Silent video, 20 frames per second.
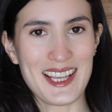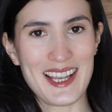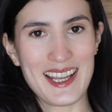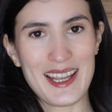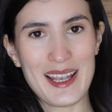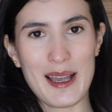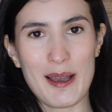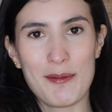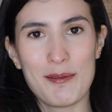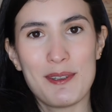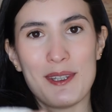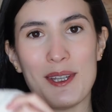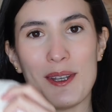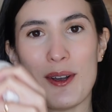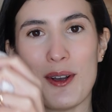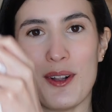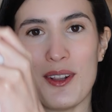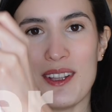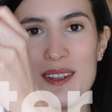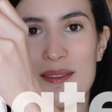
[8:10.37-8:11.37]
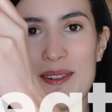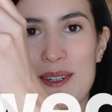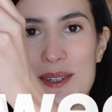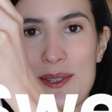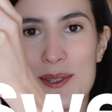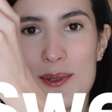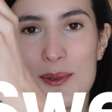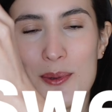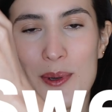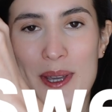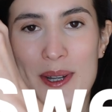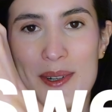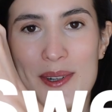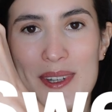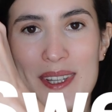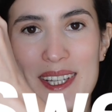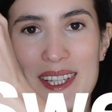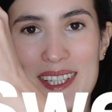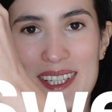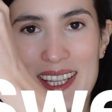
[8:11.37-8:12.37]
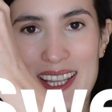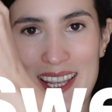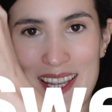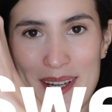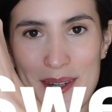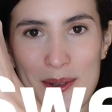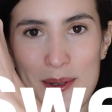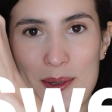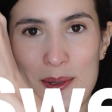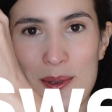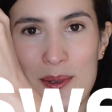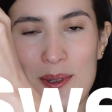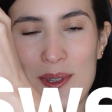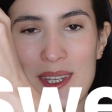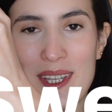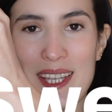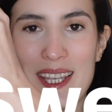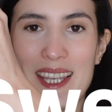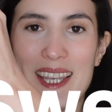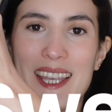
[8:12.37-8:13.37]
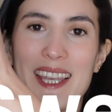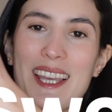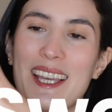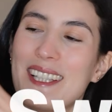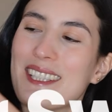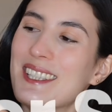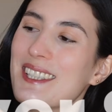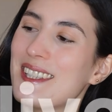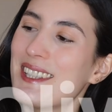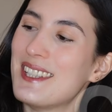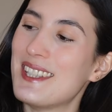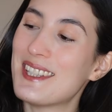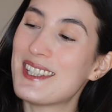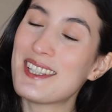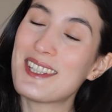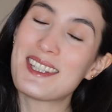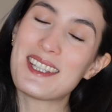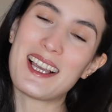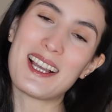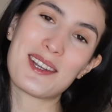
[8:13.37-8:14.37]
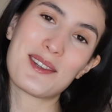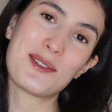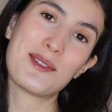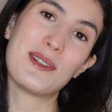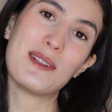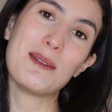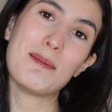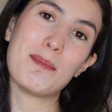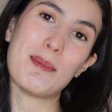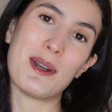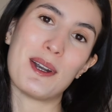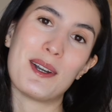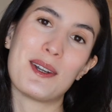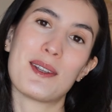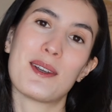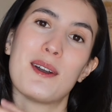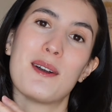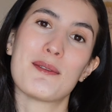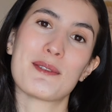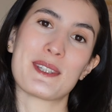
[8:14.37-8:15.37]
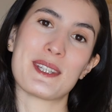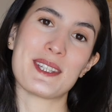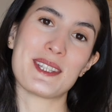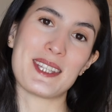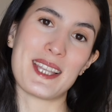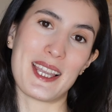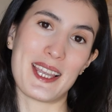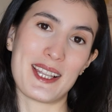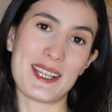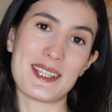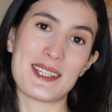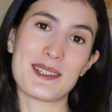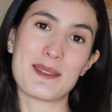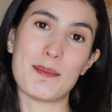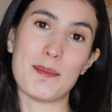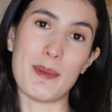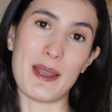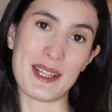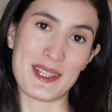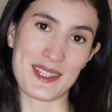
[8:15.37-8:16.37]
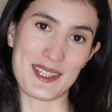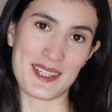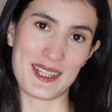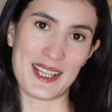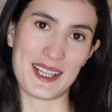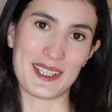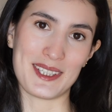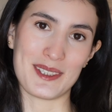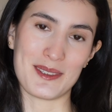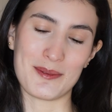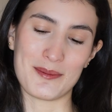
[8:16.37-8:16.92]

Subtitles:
I have the Oliver sweater in ecru, and this is actually part of Sézane's men's line.